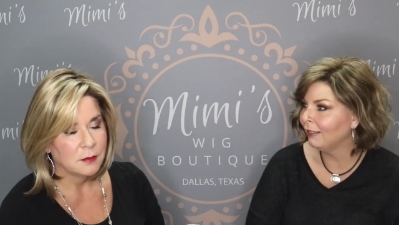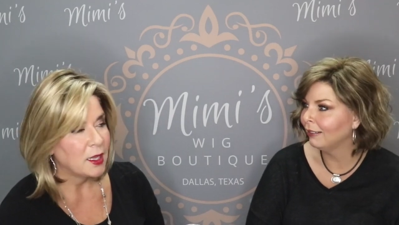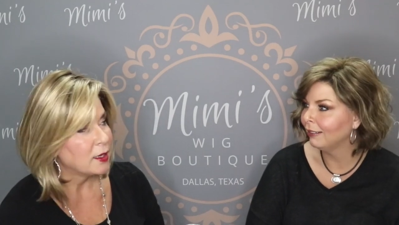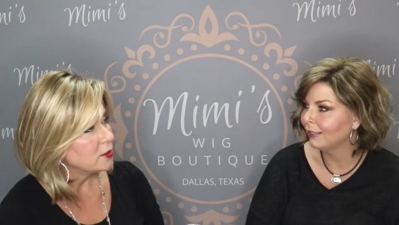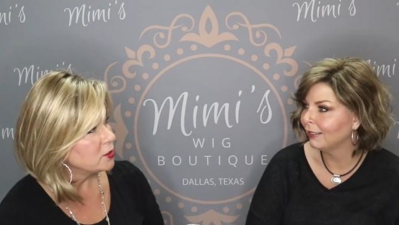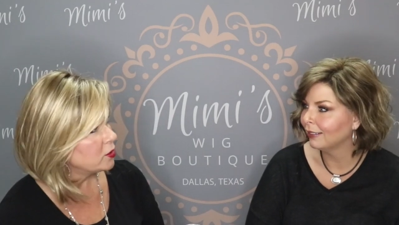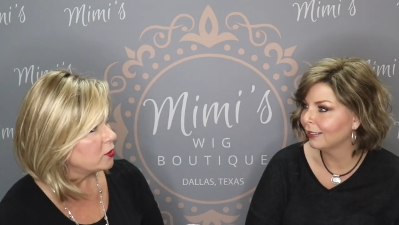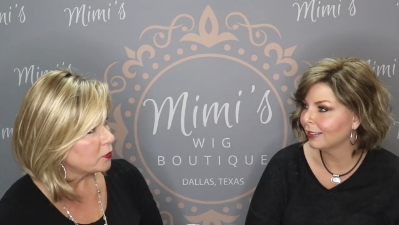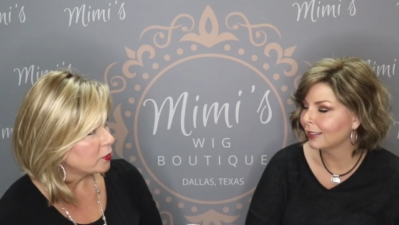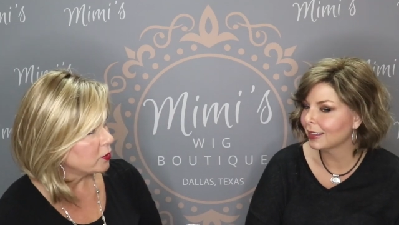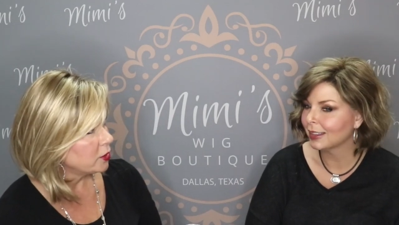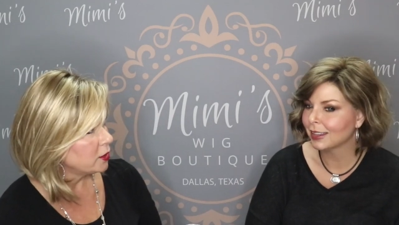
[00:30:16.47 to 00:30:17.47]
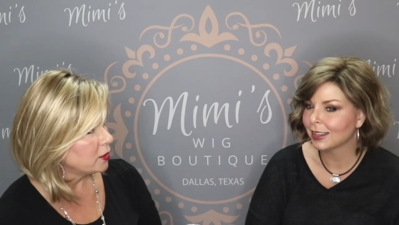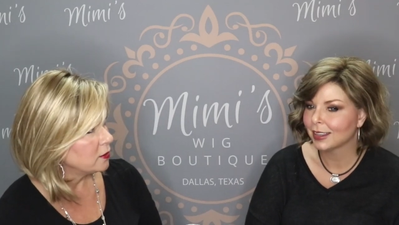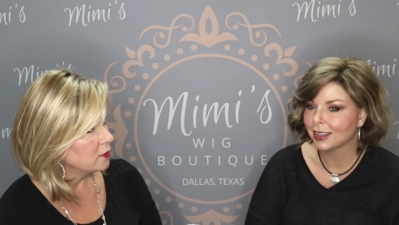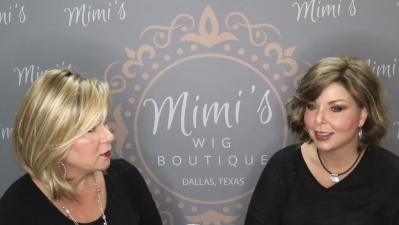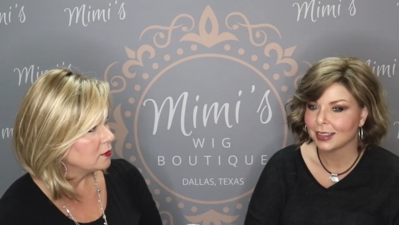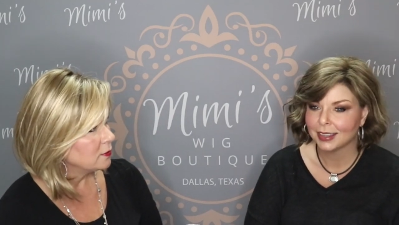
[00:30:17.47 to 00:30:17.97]
Speaker 1: Yeah, because you look real good.
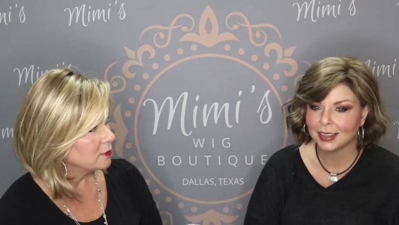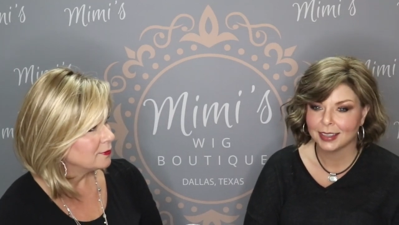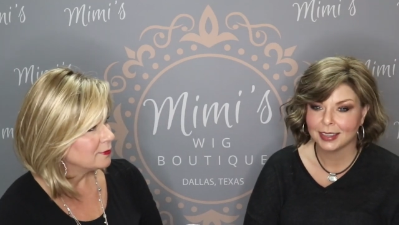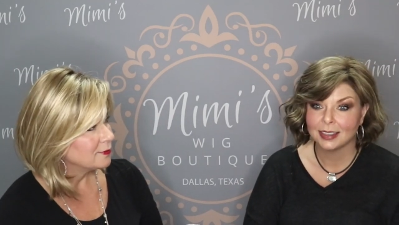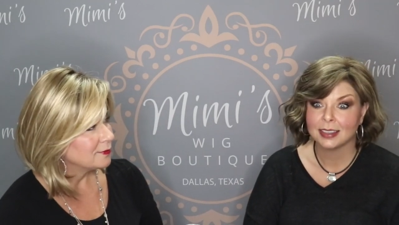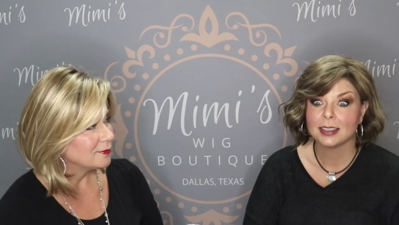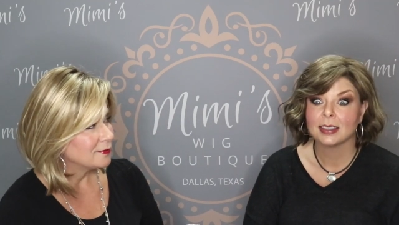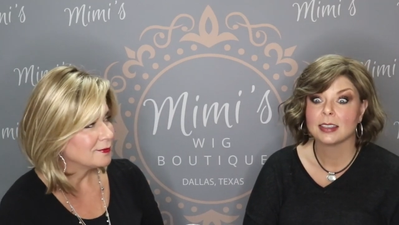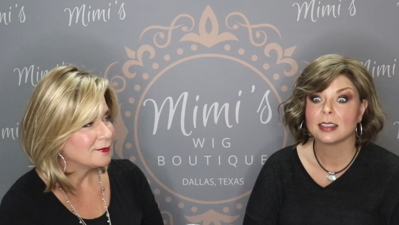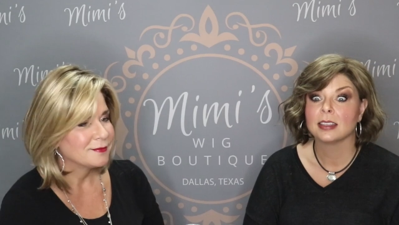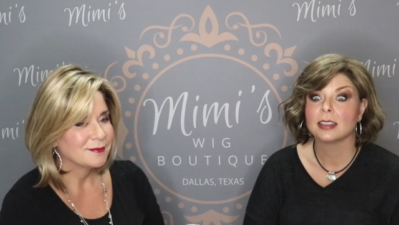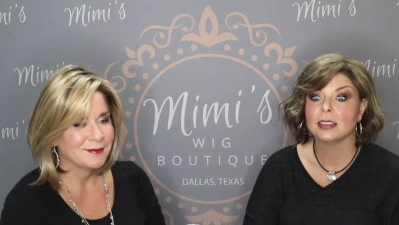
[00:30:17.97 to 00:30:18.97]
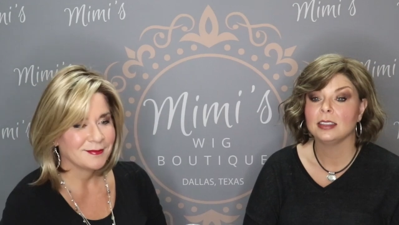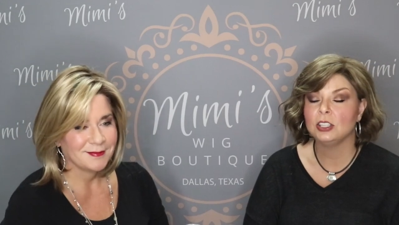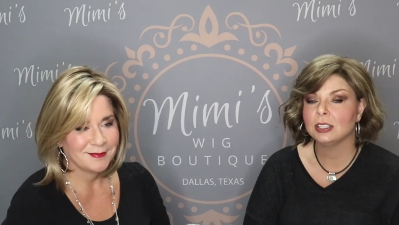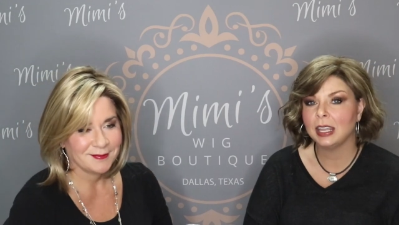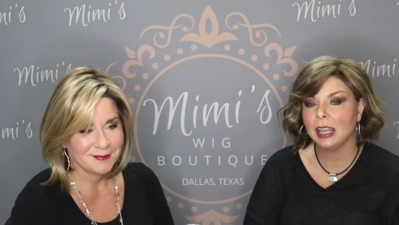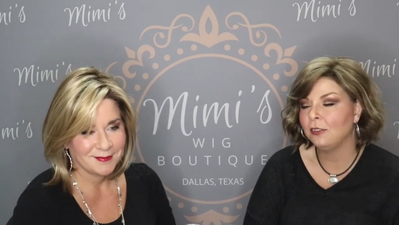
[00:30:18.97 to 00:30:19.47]
You
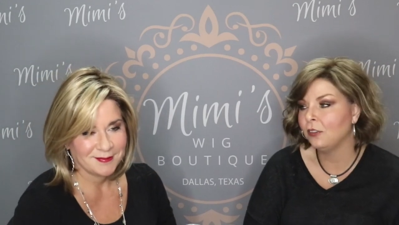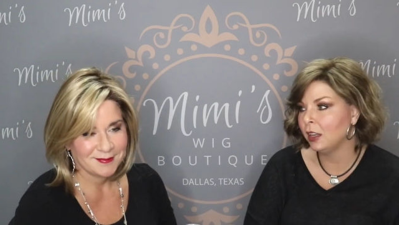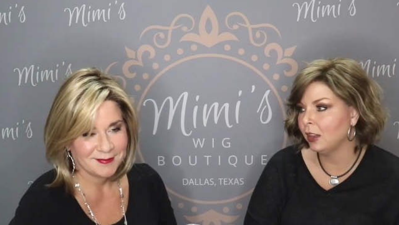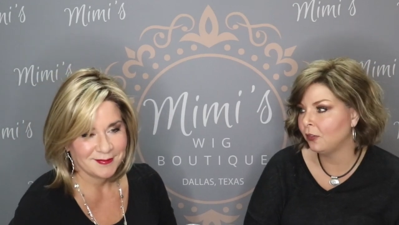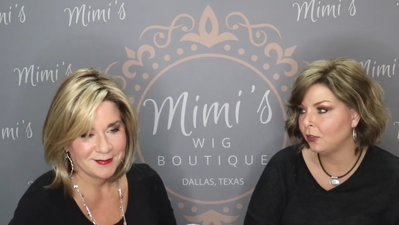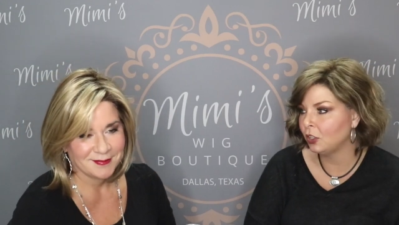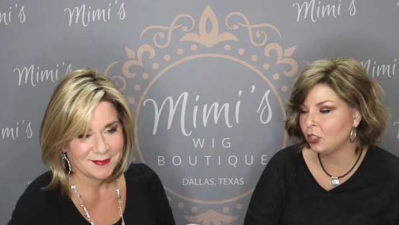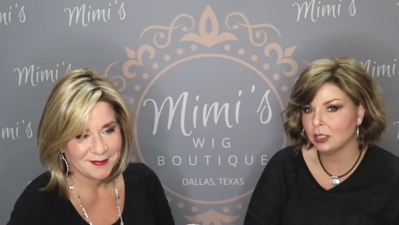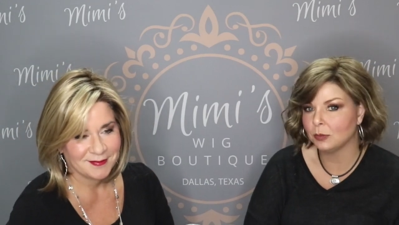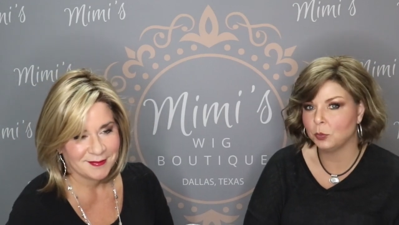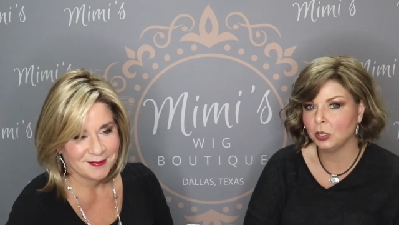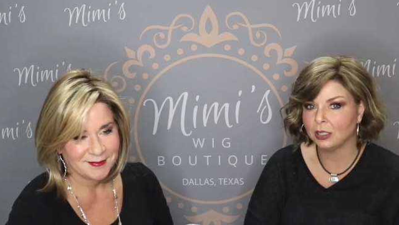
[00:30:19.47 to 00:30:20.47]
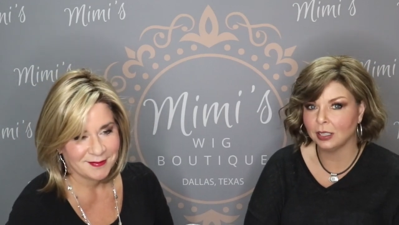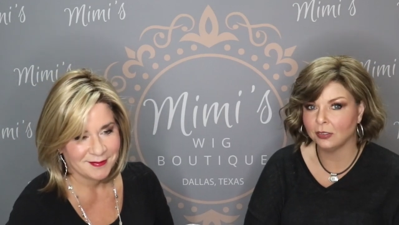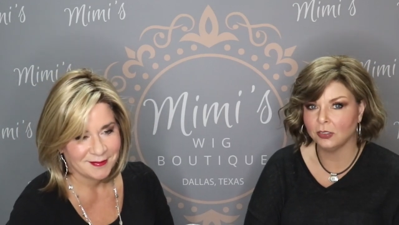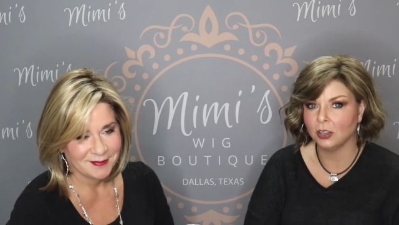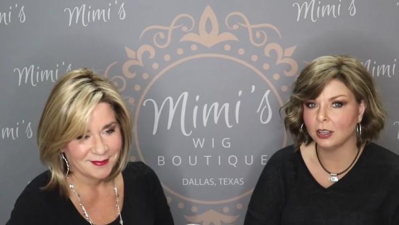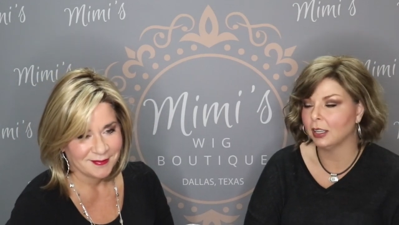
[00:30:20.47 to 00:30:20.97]
just if if you just put enough
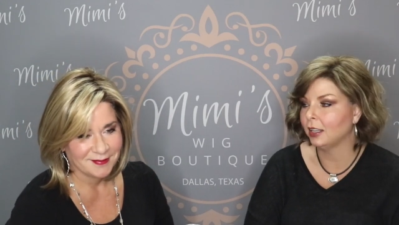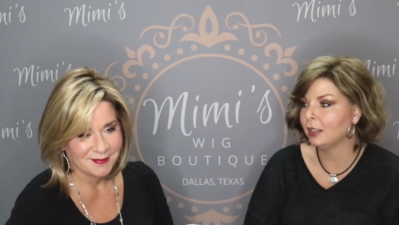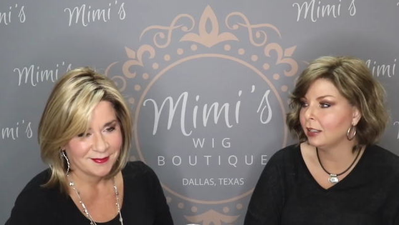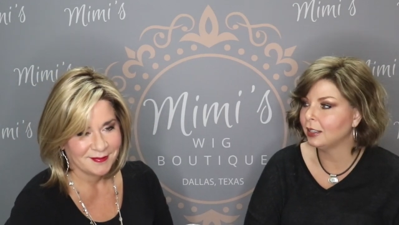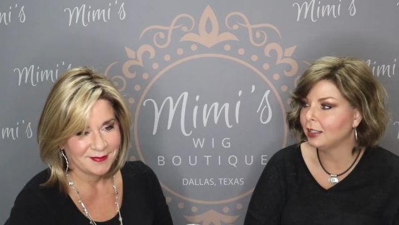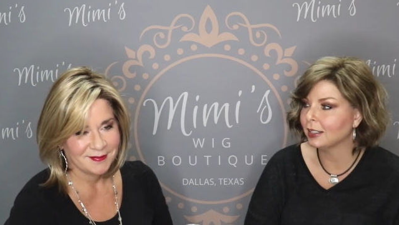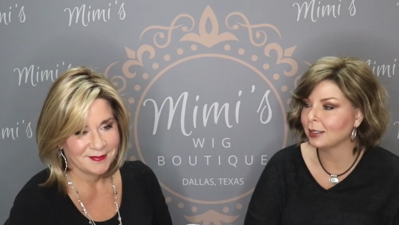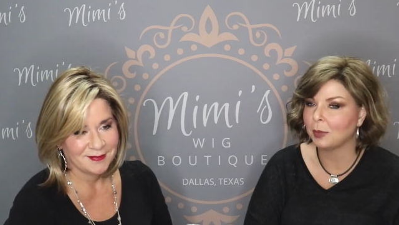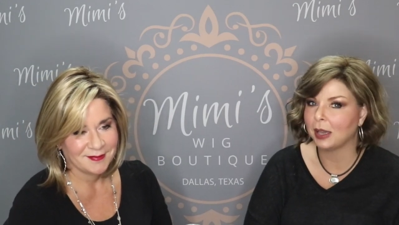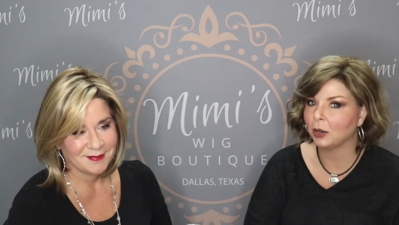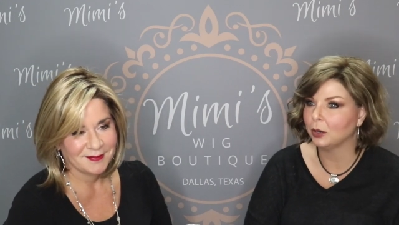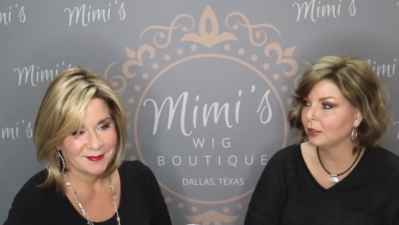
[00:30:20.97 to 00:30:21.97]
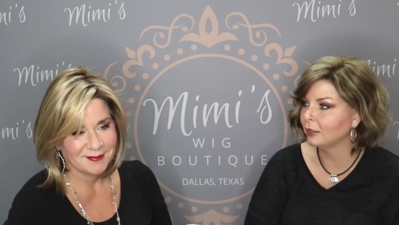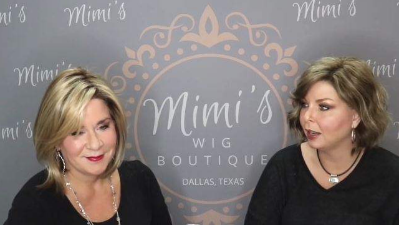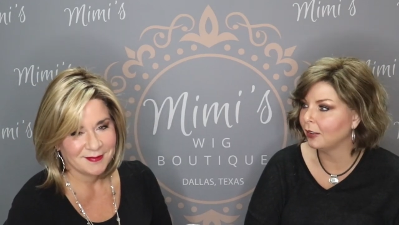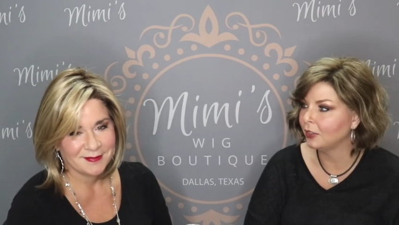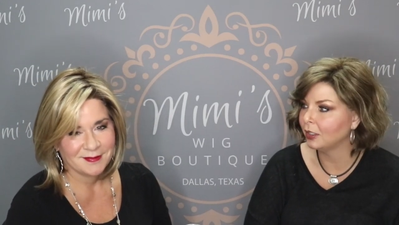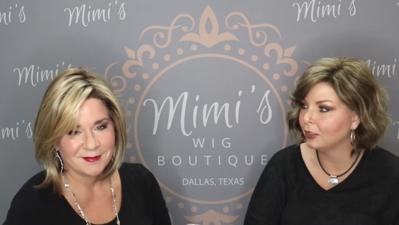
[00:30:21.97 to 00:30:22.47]
on, then it doesn't matter.
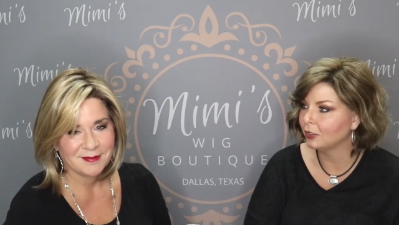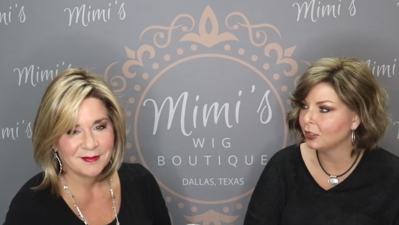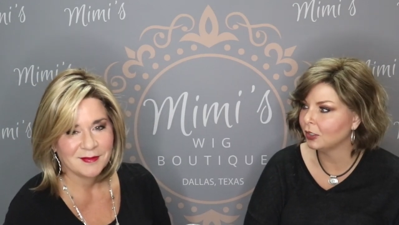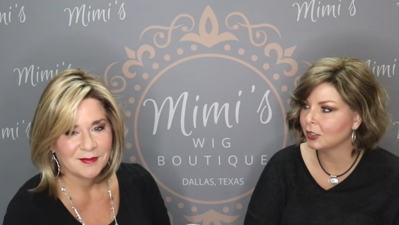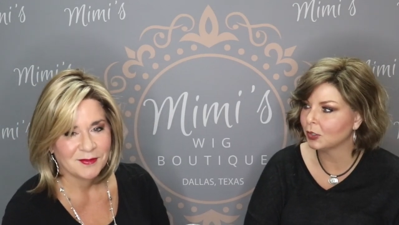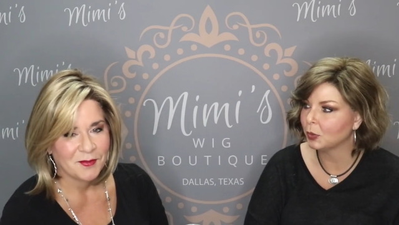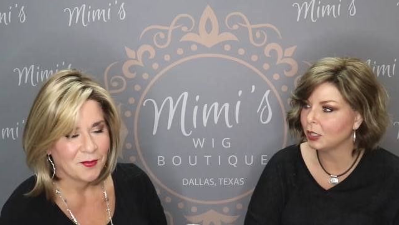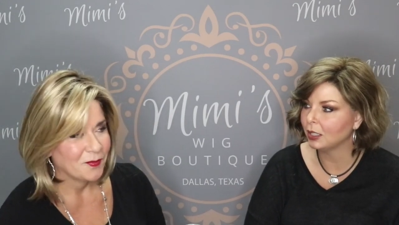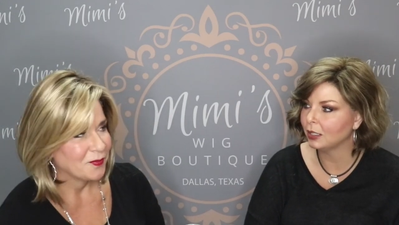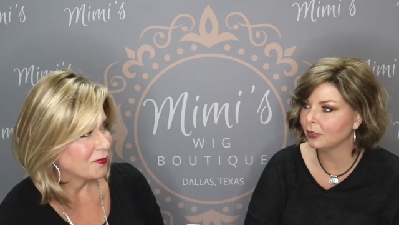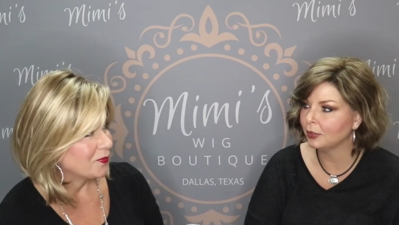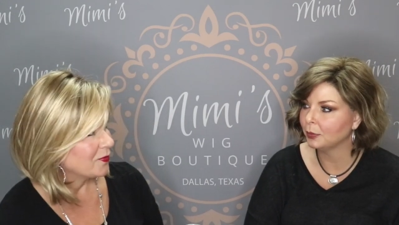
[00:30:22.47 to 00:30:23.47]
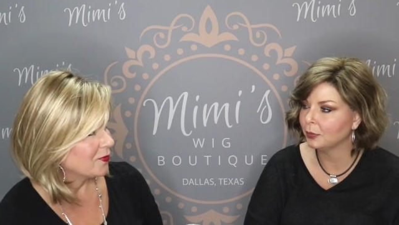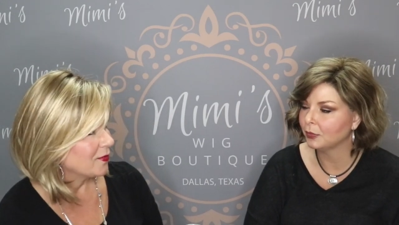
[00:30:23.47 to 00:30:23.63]
I've no, noticed where you get it from.